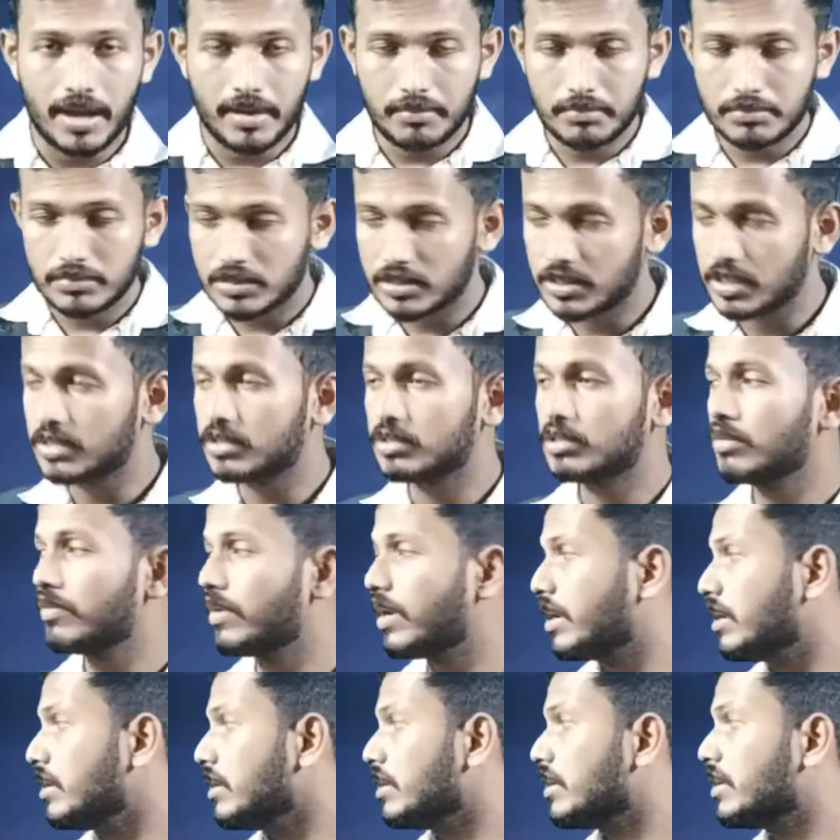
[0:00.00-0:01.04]
sixth
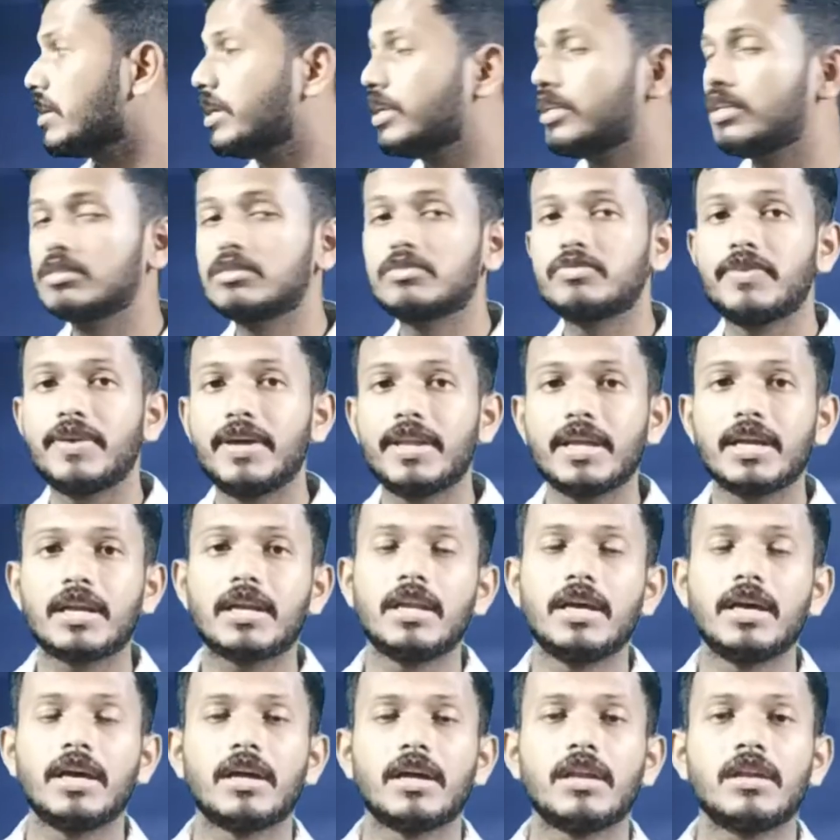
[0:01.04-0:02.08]
one, it is very
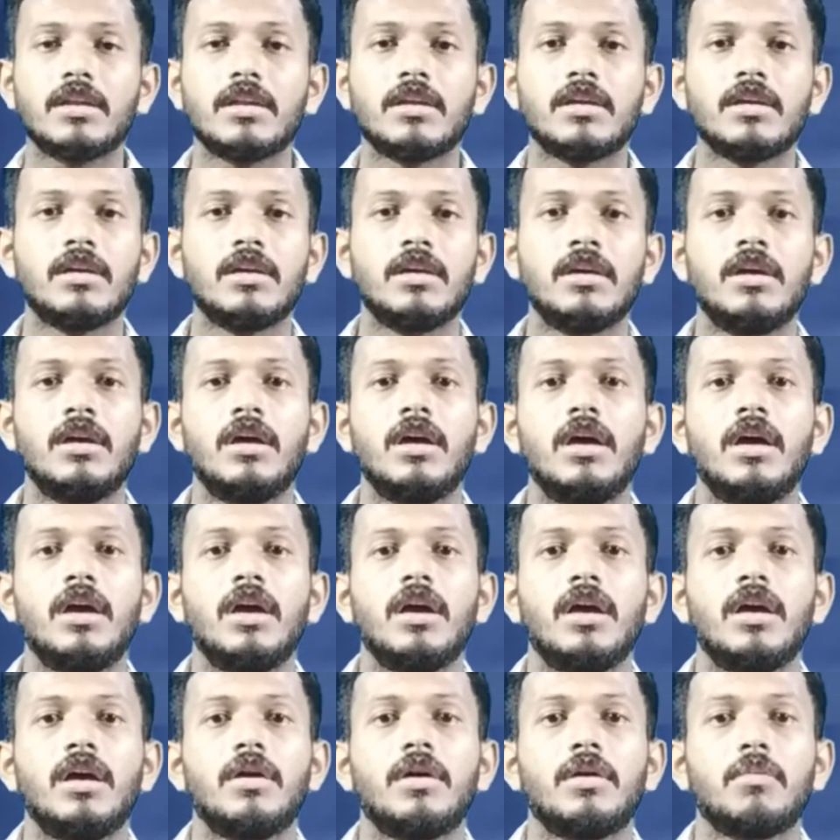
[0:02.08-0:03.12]
clear,
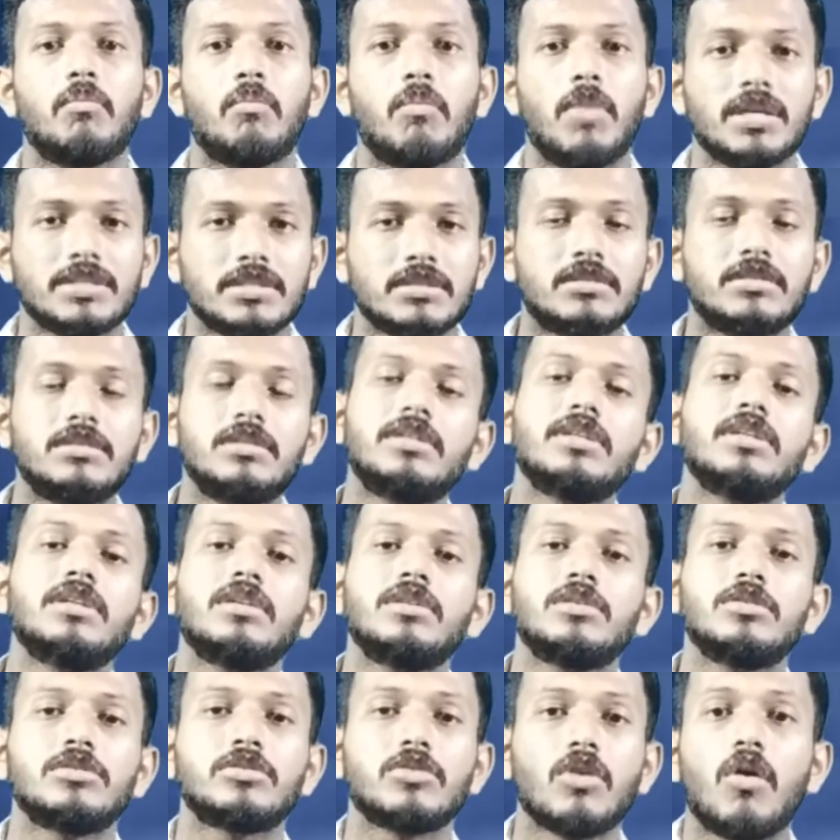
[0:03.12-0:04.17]
must
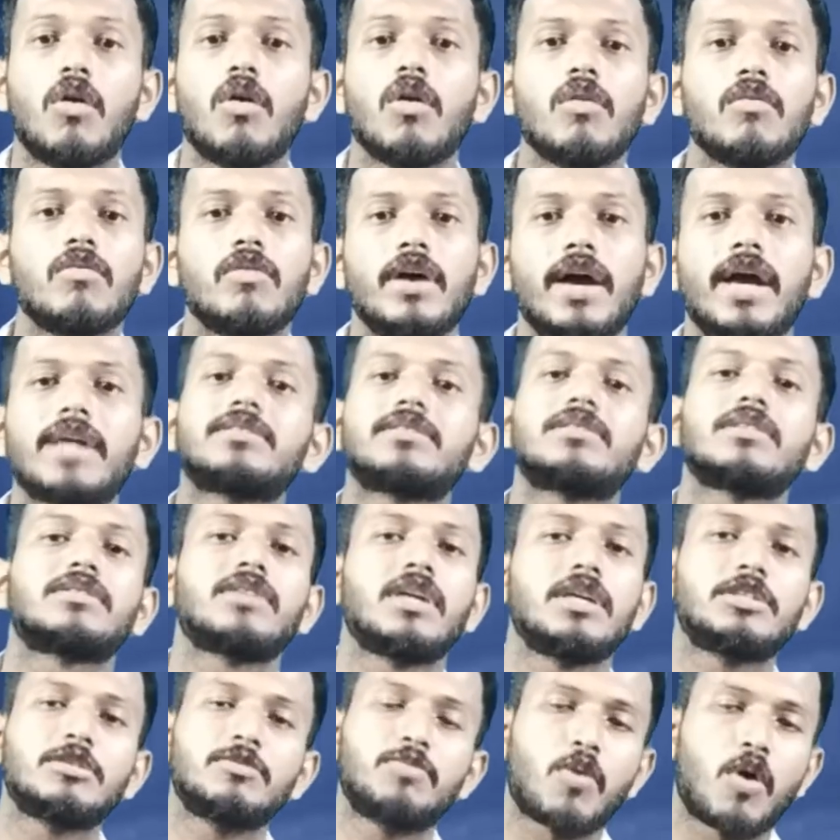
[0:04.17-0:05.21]
solve
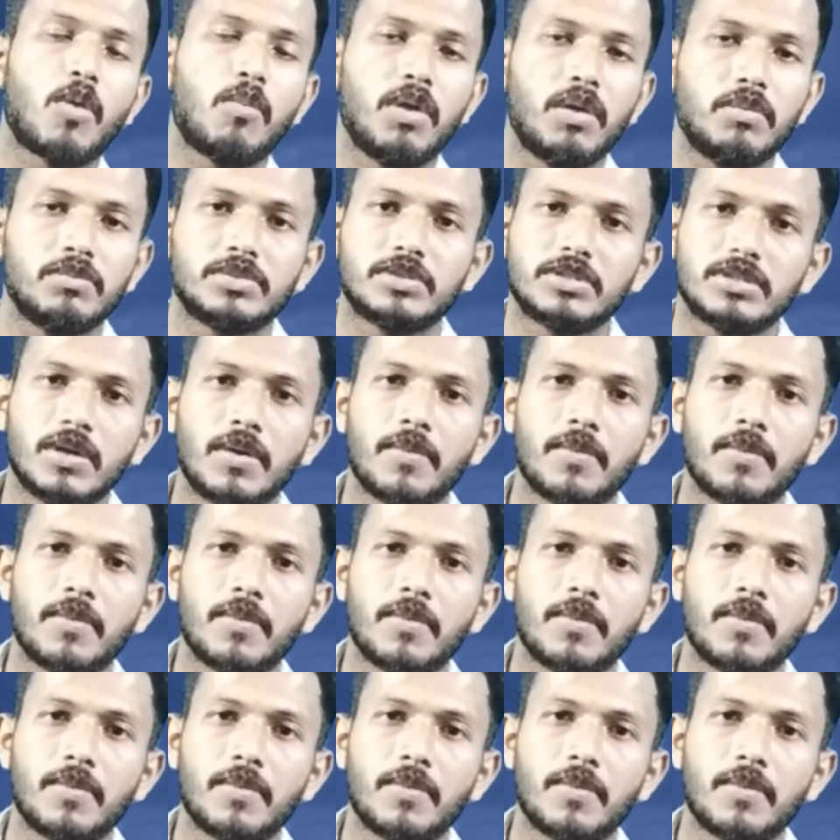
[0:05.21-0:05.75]
exercise problems.